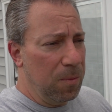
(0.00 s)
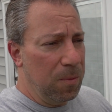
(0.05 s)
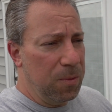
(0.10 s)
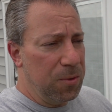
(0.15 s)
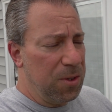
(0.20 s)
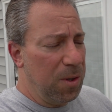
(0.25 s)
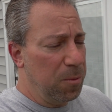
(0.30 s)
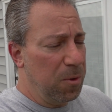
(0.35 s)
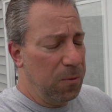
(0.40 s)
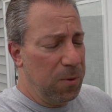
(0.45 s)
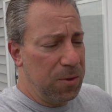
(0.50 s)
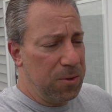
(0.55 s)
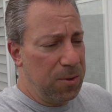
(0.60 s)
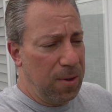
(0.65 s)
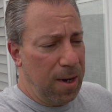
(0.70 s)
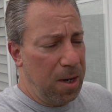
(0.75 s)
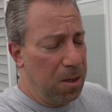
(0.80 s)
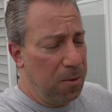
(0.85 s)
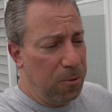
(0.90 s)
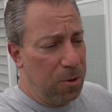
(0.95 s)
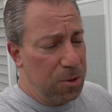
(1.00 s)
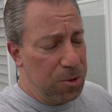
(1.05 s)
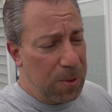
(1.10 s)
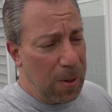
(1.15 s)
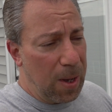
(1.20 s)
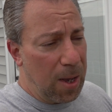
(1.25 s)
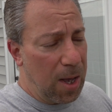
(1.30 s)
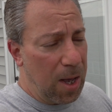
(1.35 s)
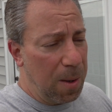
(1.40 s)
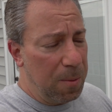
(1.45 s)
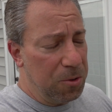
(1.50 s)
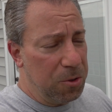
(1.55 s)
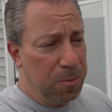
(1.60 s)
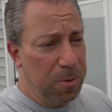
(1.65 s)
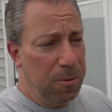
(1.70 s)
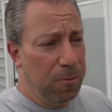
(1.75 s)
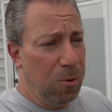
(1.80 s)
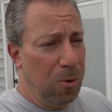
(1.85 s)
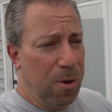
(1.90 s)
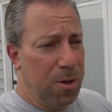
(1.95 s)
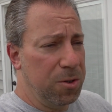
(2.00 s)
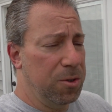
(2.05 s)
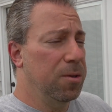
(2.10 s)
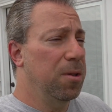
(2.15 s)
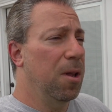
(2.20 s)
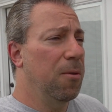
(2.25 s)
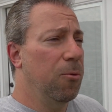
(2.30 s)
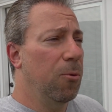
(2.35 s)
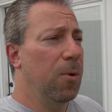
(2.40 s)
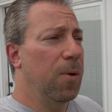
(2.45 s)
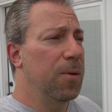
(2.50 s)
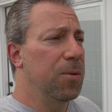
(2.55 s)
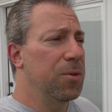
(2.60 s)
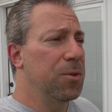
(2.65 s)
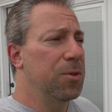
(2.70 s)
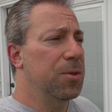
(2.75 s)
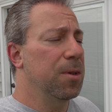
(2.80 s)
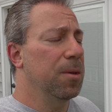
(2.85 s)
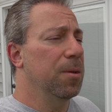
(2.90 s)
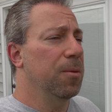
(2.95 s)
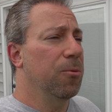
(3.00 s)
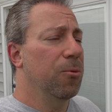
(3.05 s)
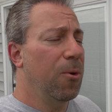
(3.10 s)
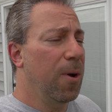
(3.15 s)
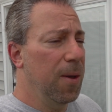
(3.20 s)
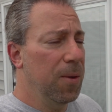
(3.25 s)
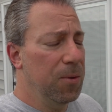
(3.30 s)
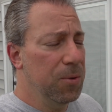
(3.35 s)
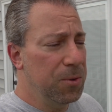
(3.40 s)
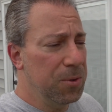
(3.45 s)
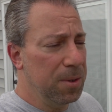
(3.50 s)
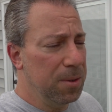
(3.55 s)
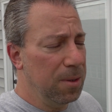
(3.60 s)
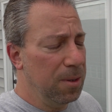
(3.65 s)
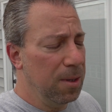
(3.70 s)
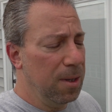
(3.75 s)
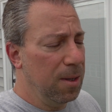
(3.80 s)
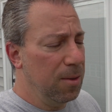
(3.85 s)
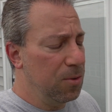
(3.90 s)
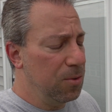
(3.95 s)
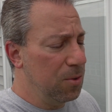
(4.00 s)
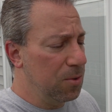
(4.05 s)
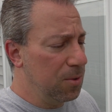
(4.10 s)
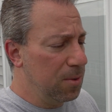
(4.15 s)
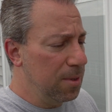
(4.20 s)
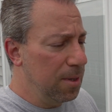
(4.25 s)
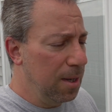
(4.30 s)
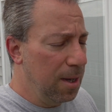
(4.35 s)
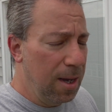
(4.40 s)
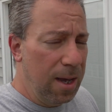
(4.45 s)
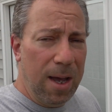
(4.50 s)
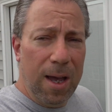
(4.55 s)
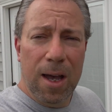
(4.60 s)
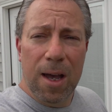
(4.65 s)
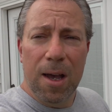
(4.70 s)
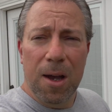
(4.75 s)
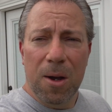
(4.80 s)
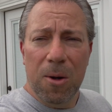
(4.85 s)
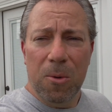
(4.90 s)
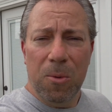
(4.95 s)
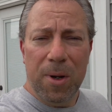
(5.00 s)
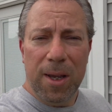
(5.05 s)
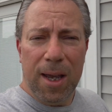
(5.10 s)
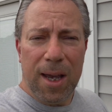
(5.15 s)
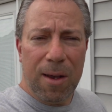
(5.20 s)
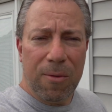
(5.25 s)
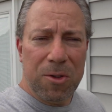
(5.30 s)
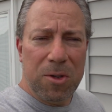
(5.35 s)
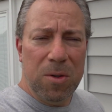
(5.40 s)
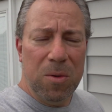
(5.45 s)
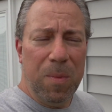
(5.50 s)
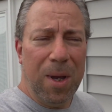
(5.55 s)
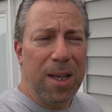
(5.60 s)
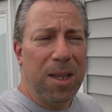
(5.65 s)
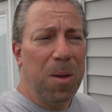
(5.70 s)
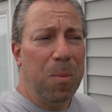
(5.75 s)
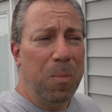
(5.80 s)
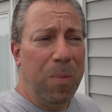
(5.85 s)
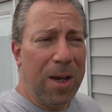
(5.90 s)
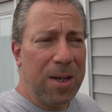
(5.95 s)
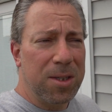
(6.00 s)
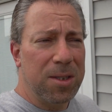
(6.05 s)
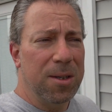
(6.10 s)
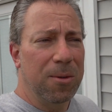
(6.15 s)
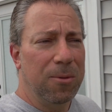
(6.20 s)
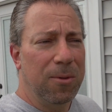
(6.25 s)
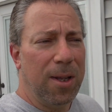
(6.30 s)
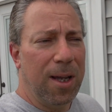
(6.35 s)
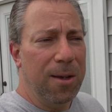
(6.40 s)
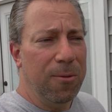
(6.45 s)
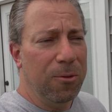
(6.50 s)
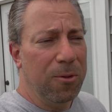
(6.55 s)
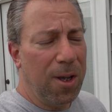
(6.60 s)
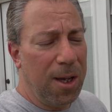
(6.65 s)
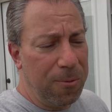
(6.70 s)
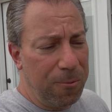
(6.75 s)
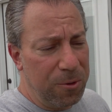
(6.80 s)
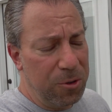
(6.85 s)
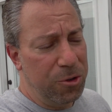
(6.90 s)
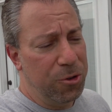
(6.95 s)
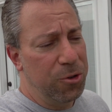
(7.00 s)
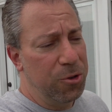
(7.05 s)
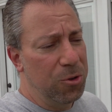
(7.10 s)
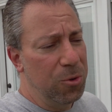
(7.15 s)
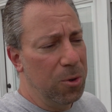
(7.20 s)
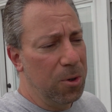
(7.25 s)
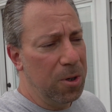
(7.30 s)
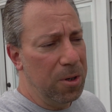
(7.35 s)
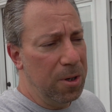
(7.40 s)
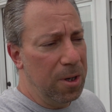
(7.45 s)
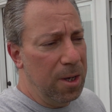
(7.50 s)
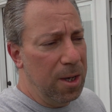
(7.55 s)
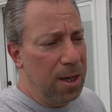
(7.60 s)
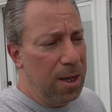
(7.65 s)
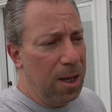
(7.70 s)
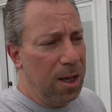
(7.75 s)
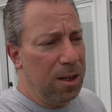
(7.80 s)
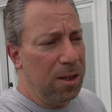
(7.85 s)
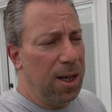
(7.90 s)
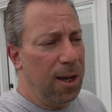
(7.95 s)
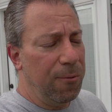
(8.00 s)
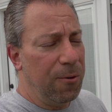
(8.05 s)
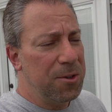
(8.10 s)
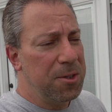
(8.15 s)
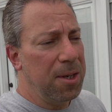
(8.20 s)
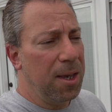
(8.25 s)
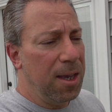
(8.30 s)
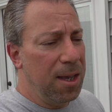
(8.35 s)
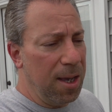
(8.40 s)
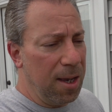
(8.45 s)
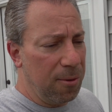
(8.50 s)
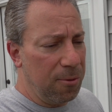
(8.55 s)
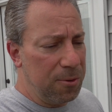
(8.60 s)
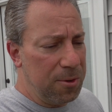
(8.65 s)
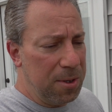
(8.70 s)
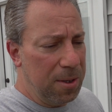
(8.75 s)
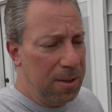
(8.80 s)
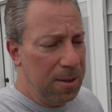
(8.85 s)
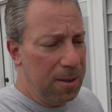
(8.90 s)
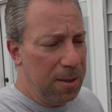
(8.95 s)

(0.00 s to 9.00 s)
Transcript: Some of us are out of our jobs, we've lost loved ones and friends, and just, we have to make the best of life. Life is short. Life is a gift.